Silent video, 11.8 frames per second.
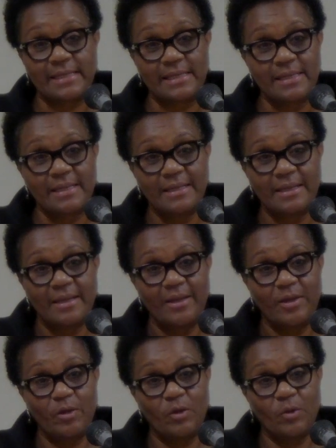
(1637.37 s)

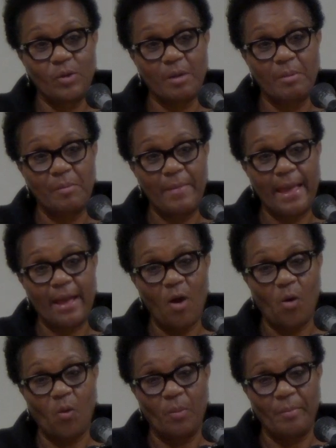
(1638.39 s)
mm-hmm. you know, coming back
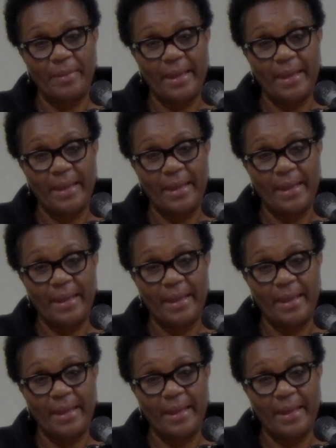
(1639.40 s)
home.